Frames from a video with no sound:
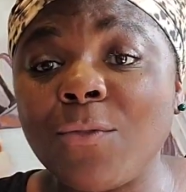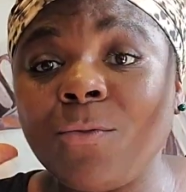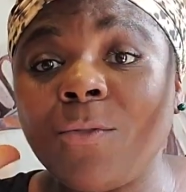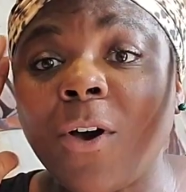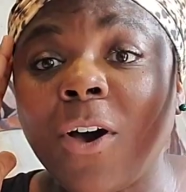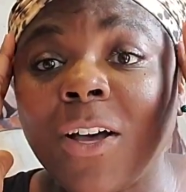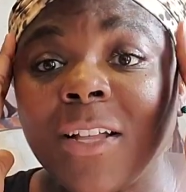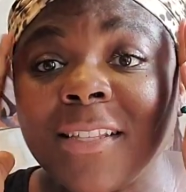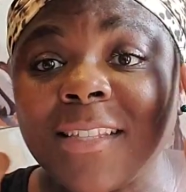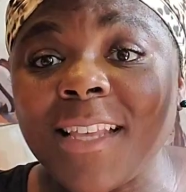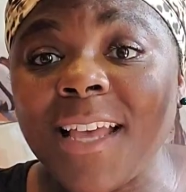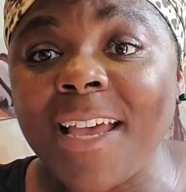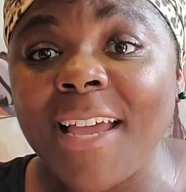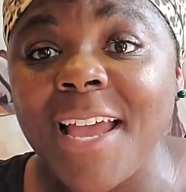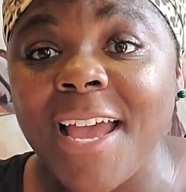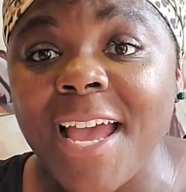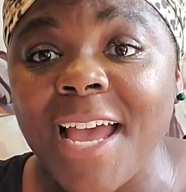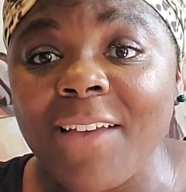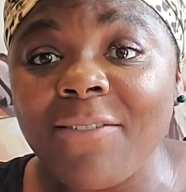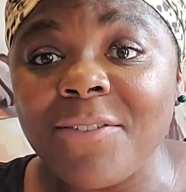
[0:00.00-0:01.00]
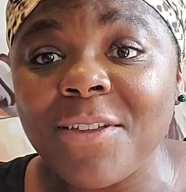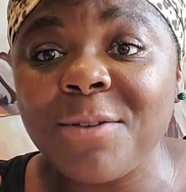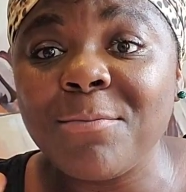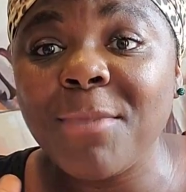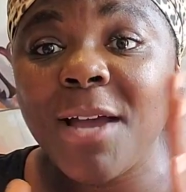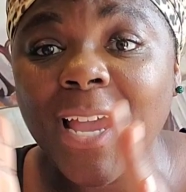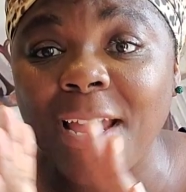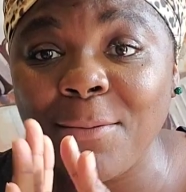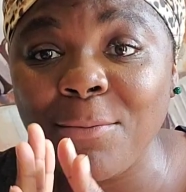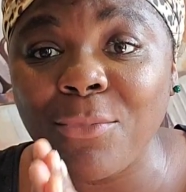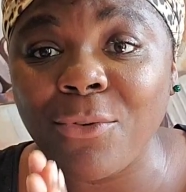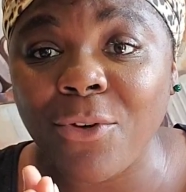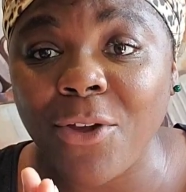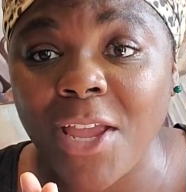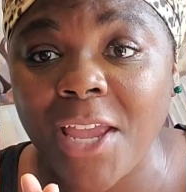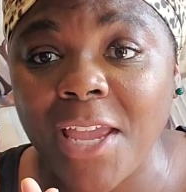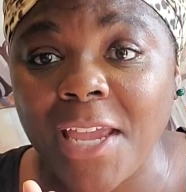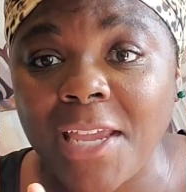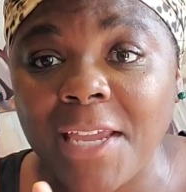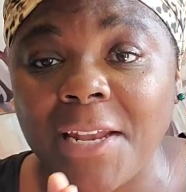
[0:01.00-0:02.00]
thoughts I have in my
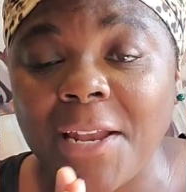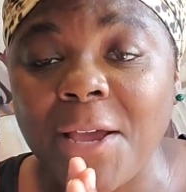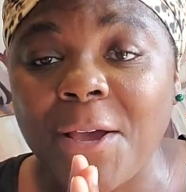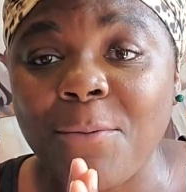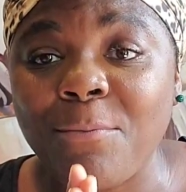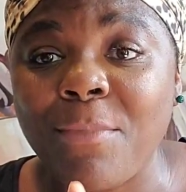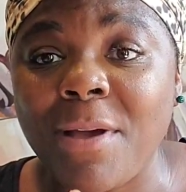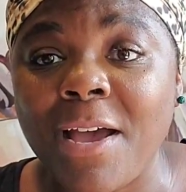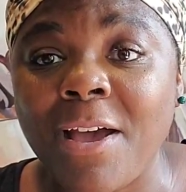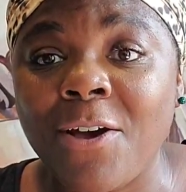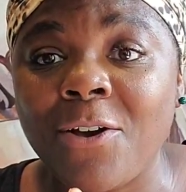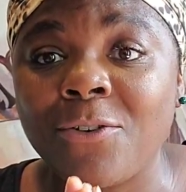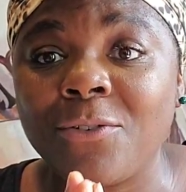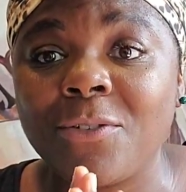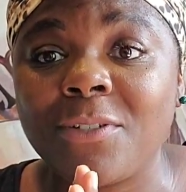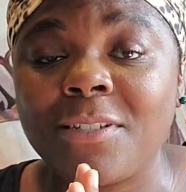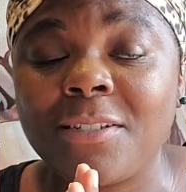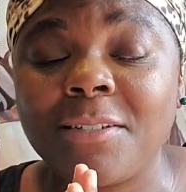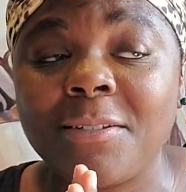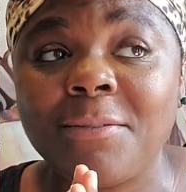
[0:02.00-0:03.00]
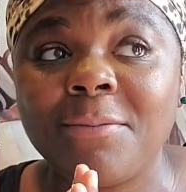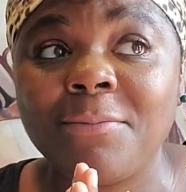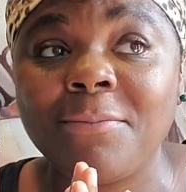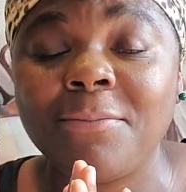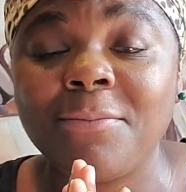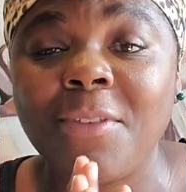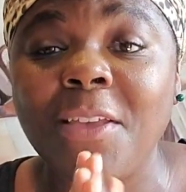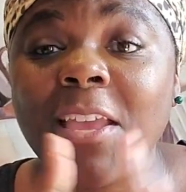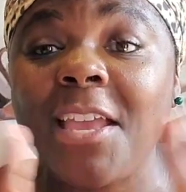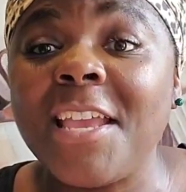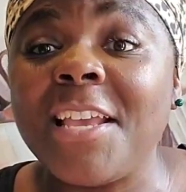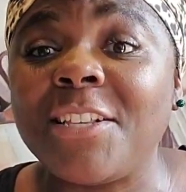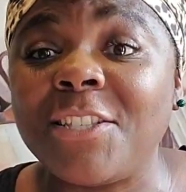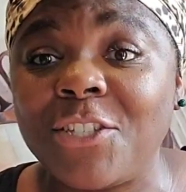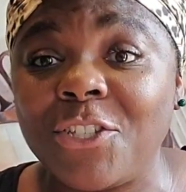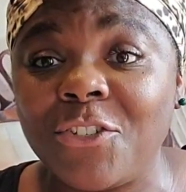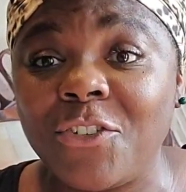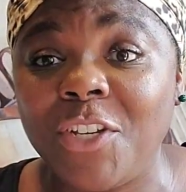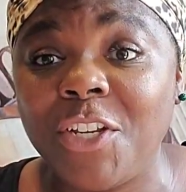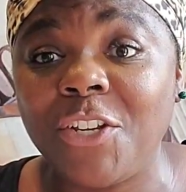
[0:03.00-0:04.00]
brain about
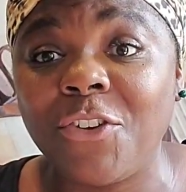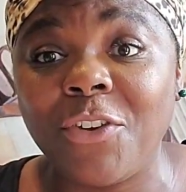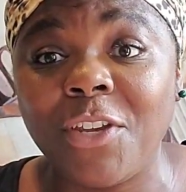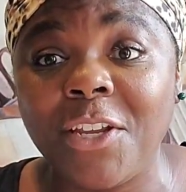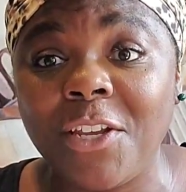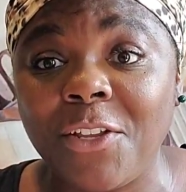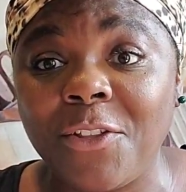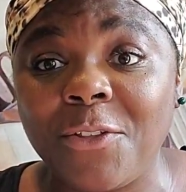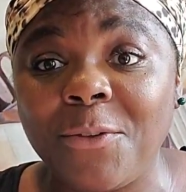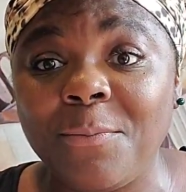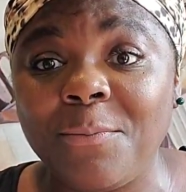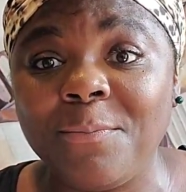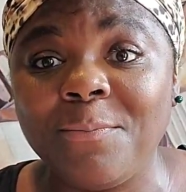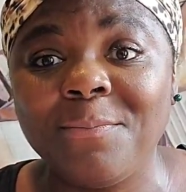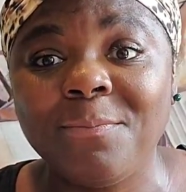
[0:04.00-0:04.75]
history curriculum.